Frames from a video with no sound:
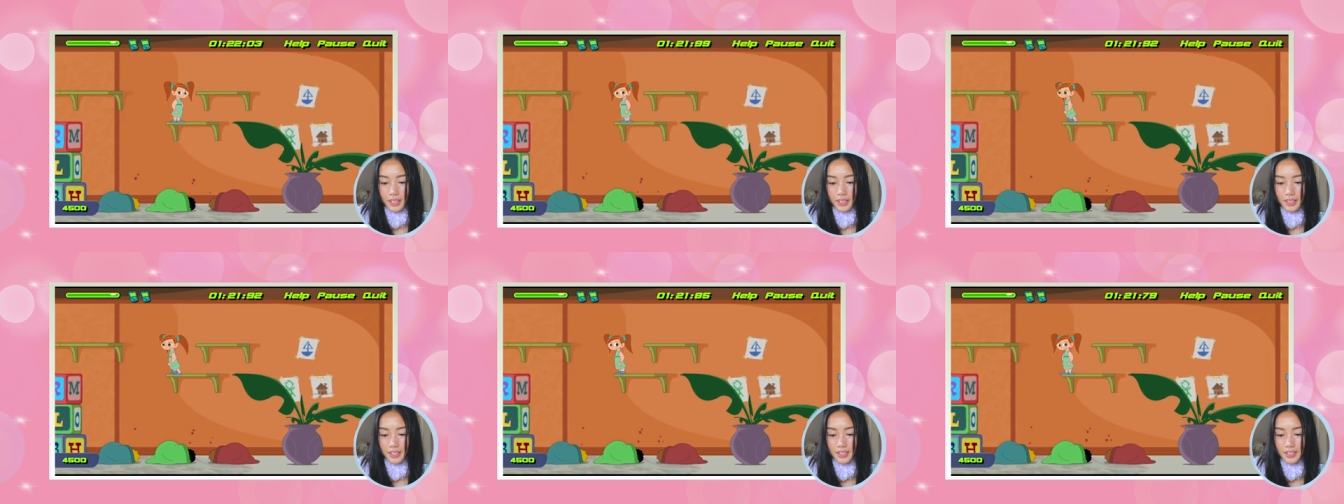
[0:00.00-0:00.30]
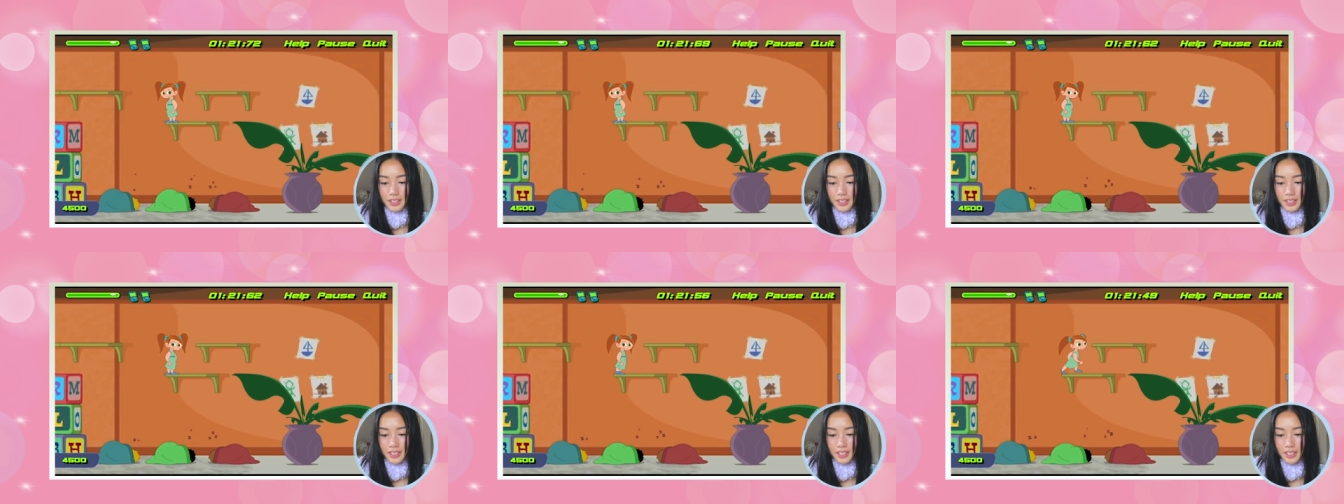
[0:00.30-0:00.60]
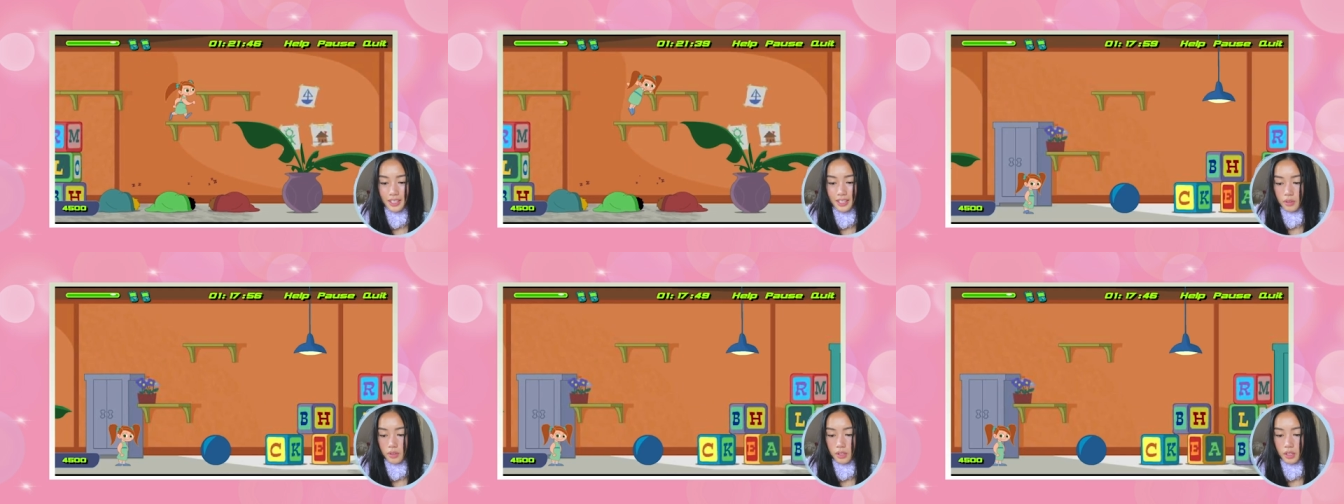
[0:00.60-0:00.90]
much.
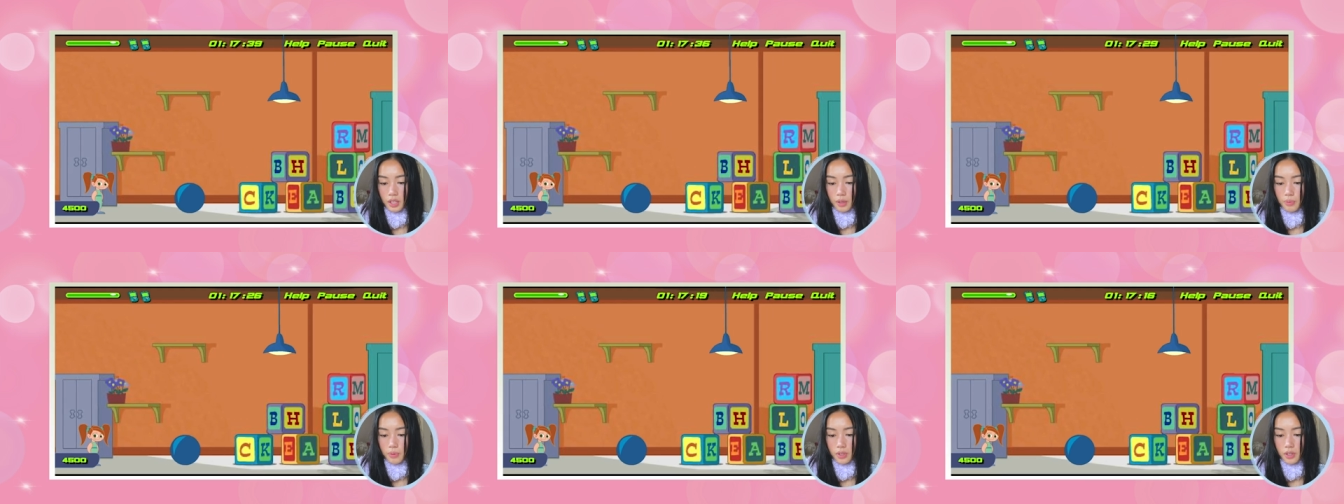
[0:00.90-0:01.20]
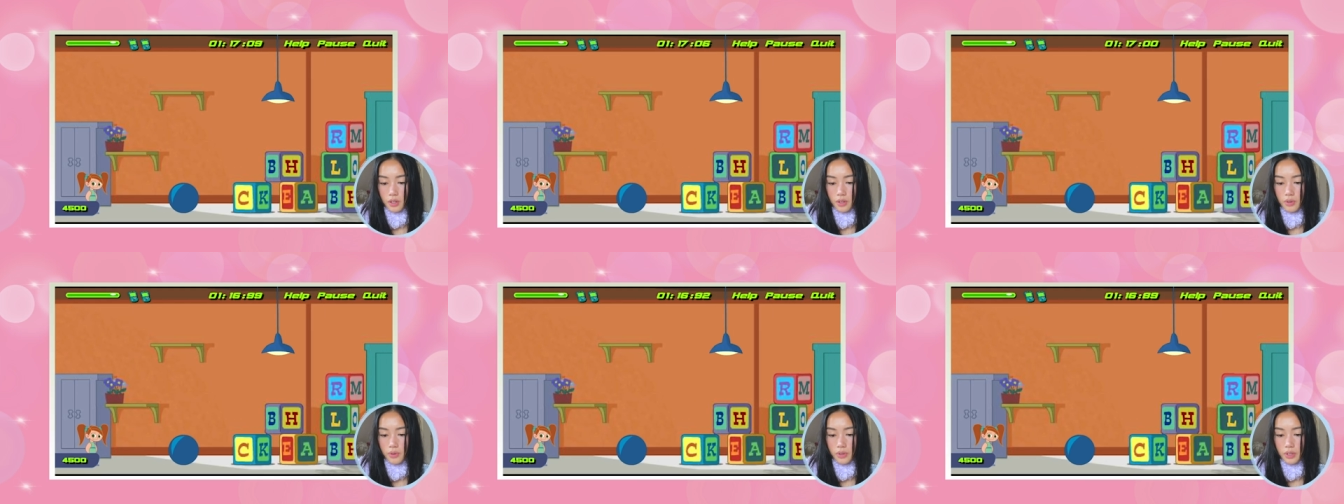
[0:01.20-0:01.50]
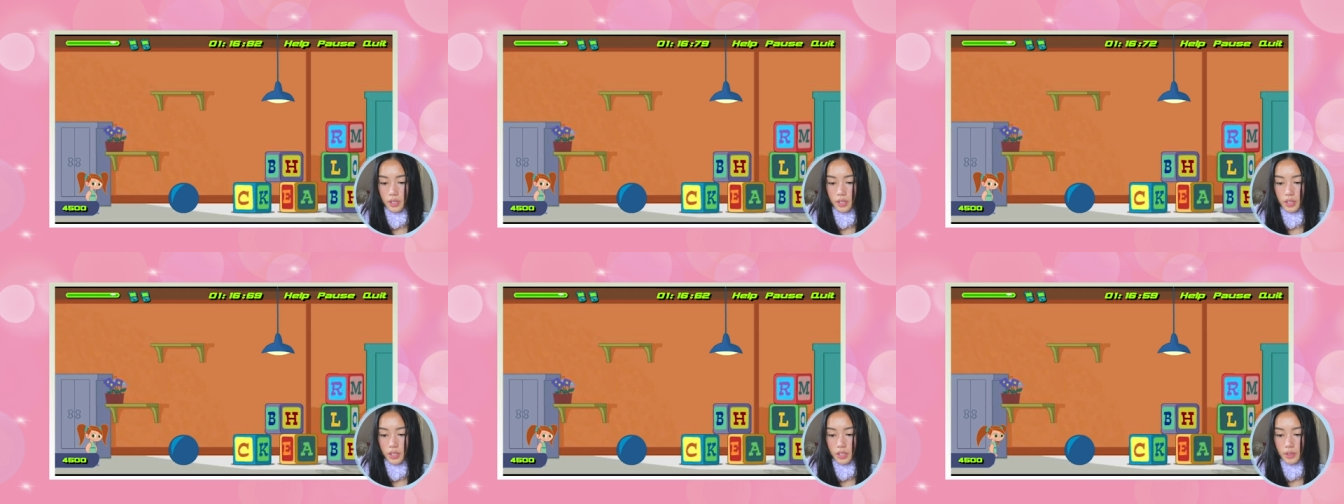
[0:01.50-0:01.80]
Keep
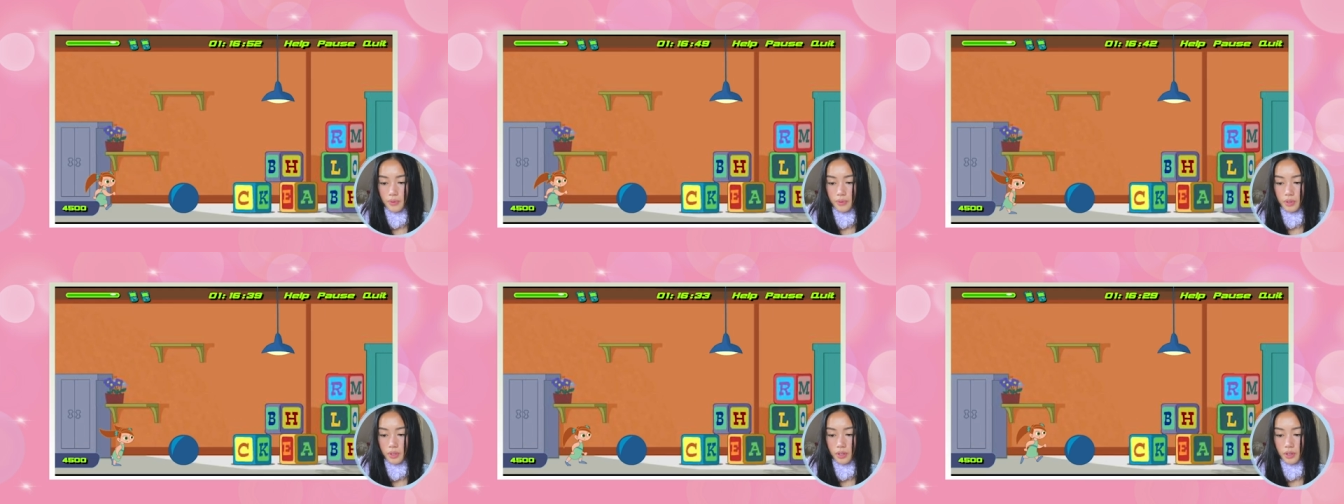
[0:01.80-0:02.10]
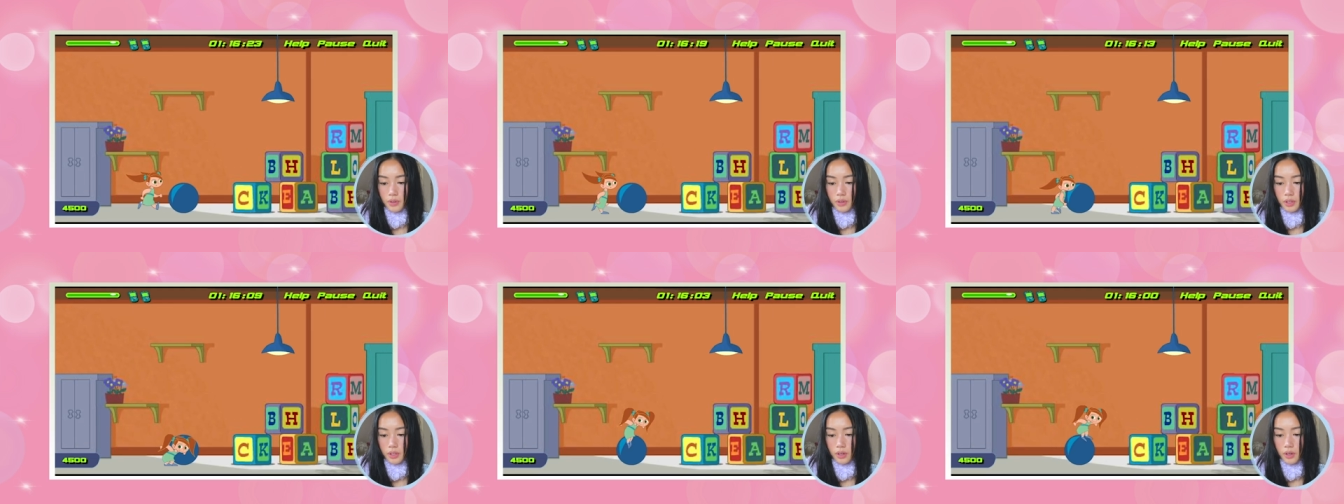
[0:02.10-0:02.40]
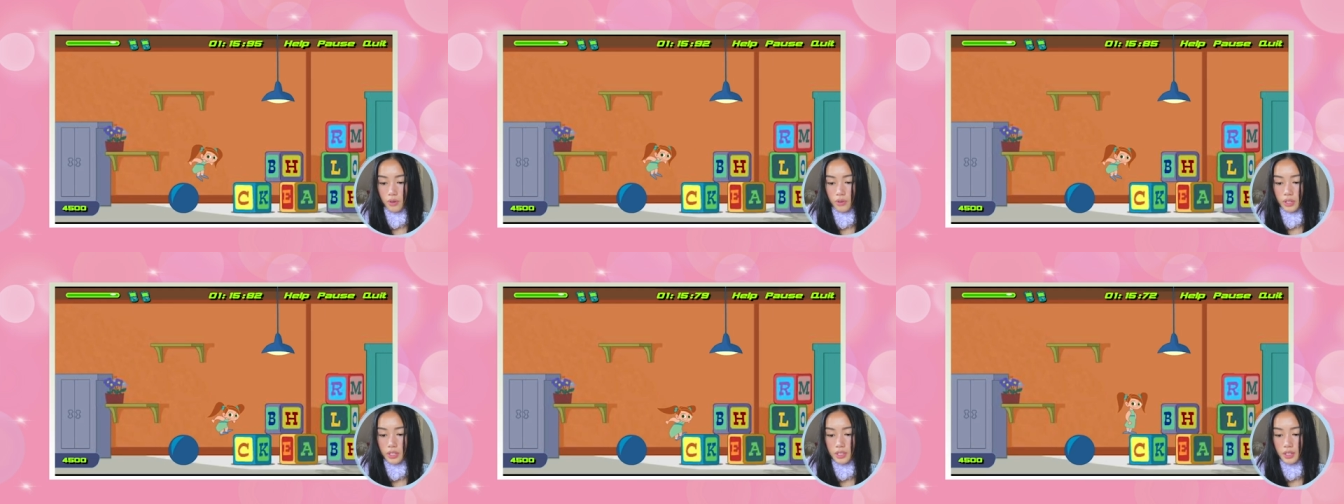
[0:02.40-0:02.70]
going, keep going.
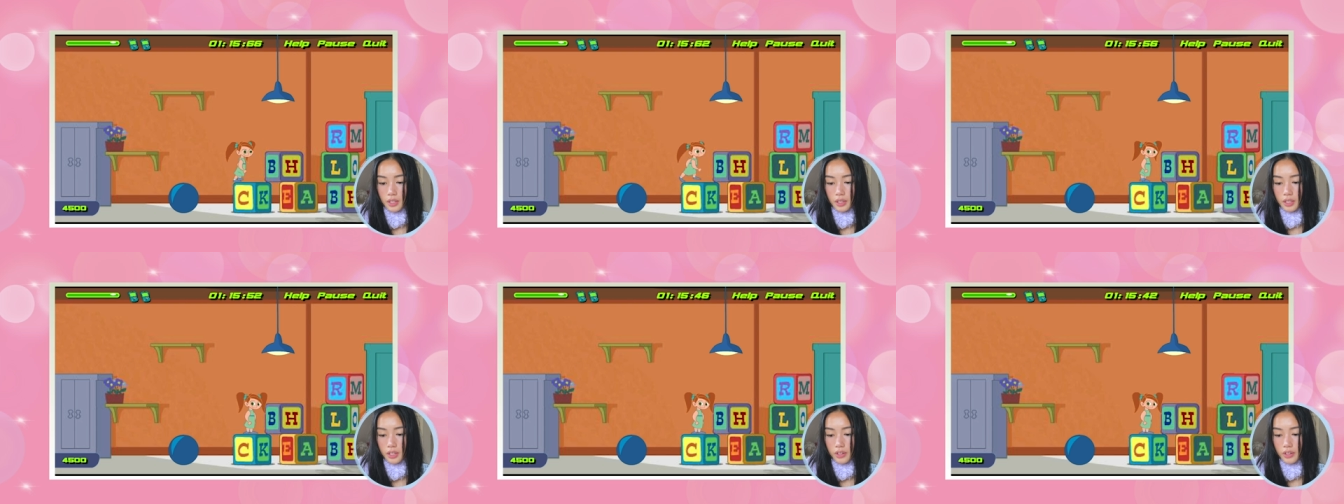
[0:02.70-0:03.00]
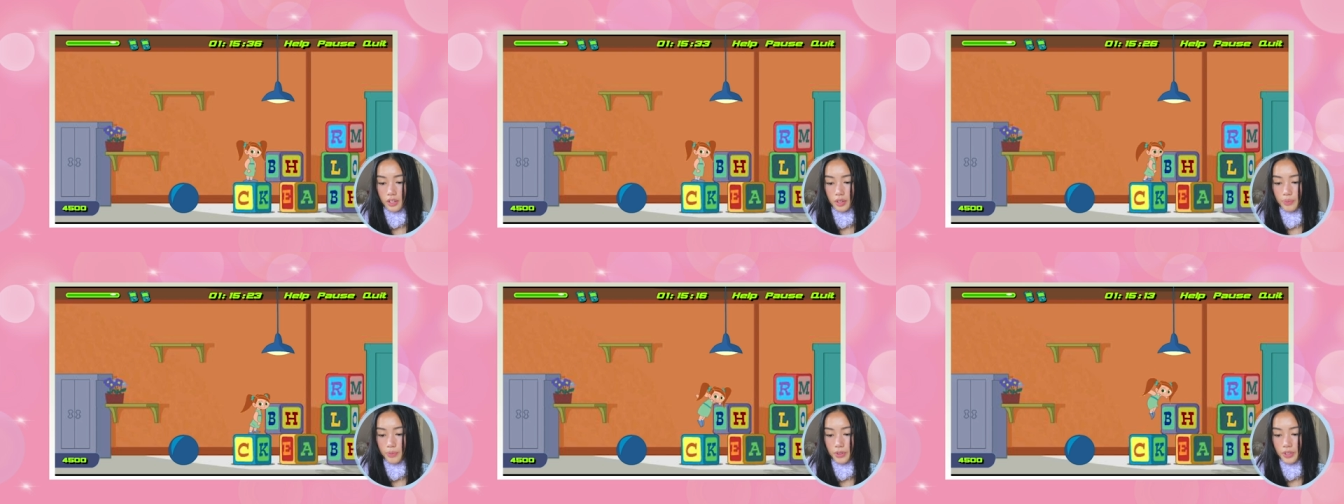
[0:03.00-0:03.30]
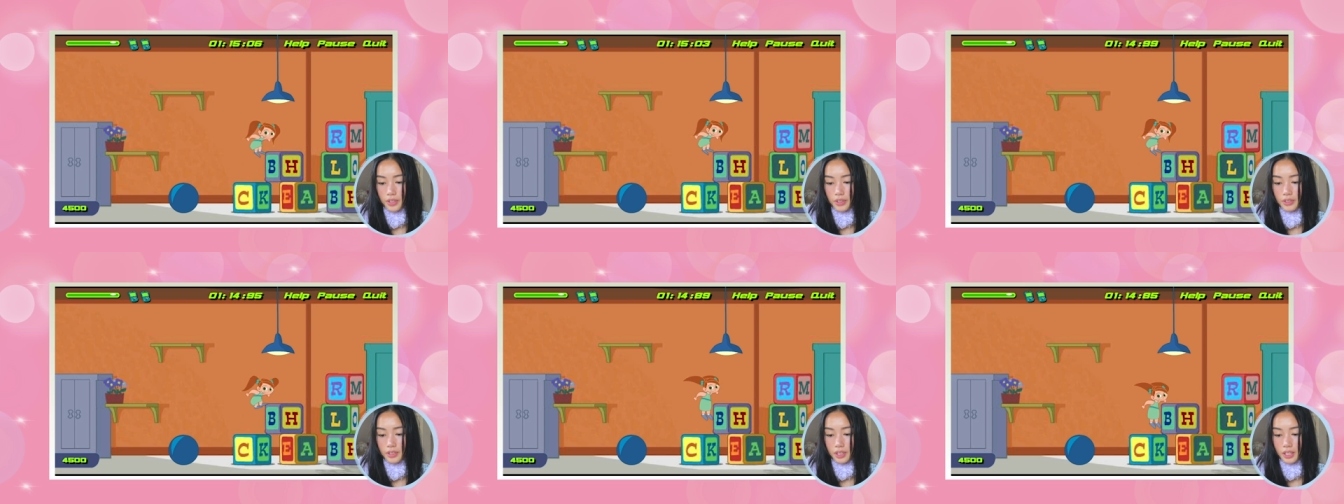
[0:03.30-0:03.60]
Oh, he's not there
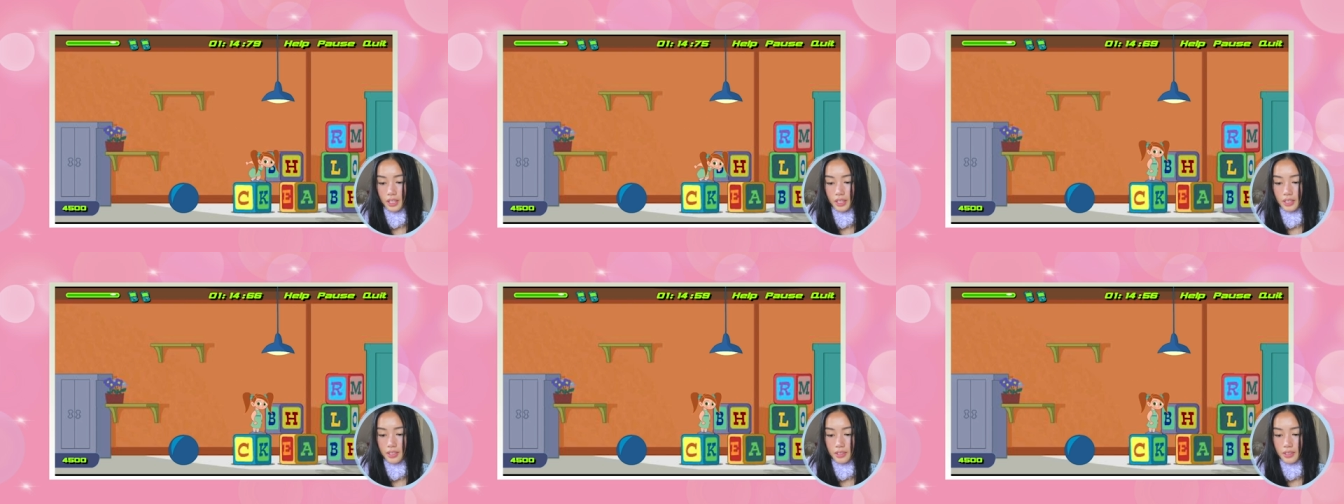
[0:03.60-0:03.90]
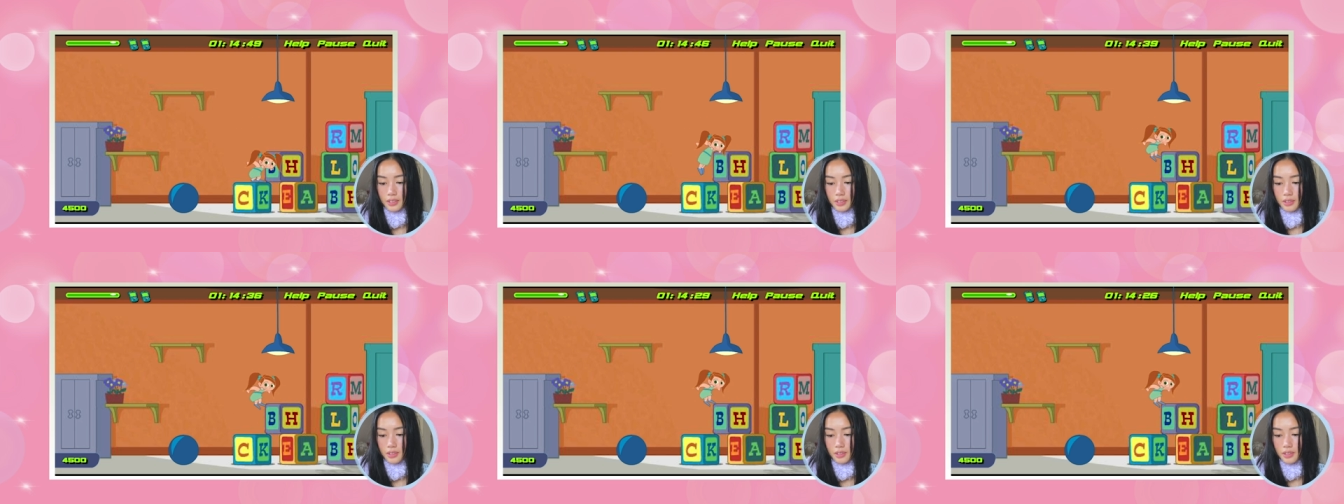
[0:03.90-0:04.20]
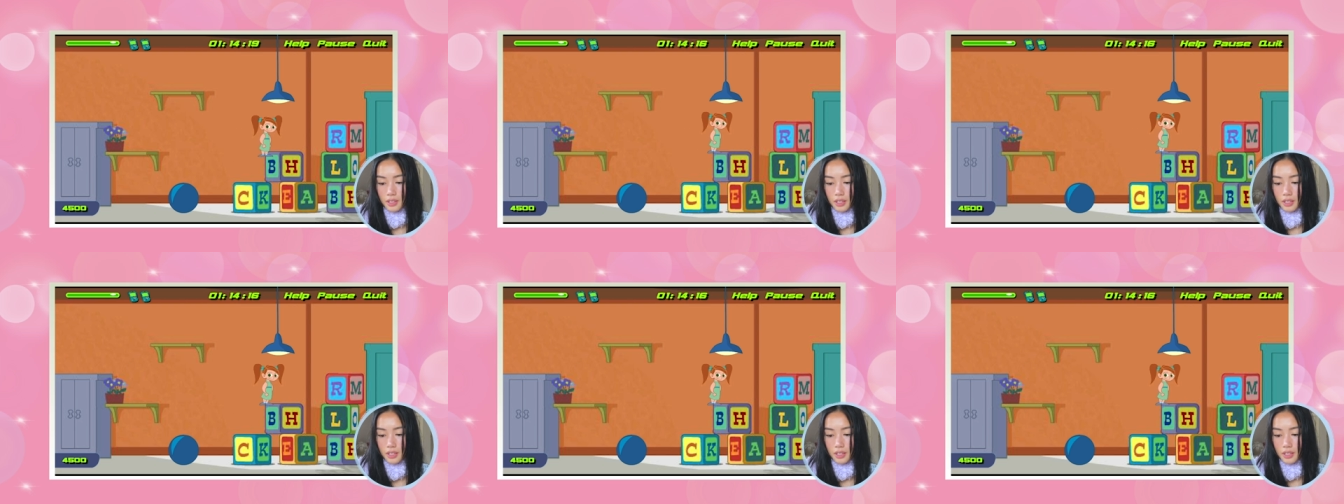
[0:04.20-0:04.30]
anymore? Nice.